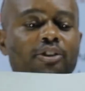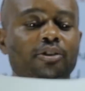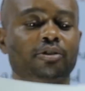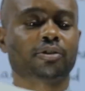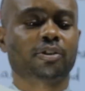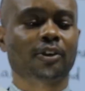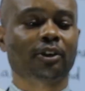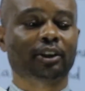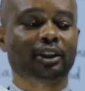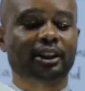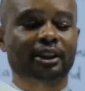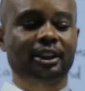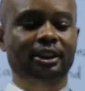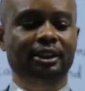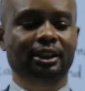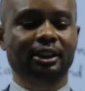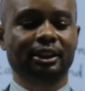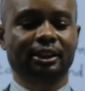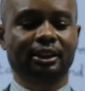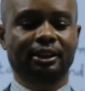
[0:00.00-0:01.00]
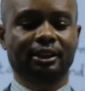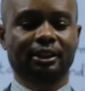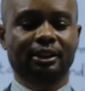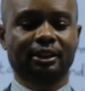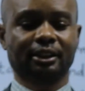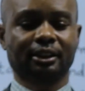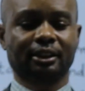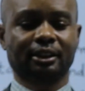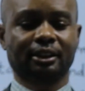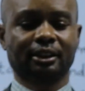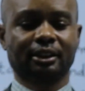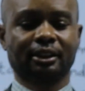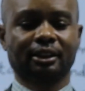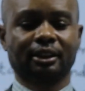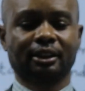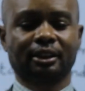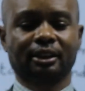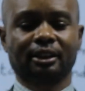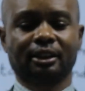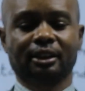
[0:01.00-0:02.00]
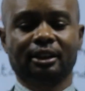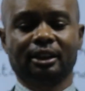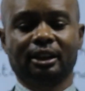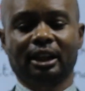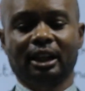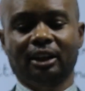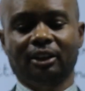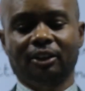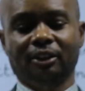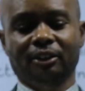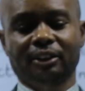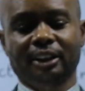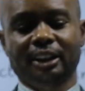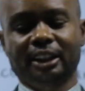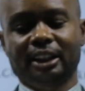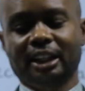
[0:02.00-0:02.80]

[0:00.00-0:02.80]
to fold it eh, along the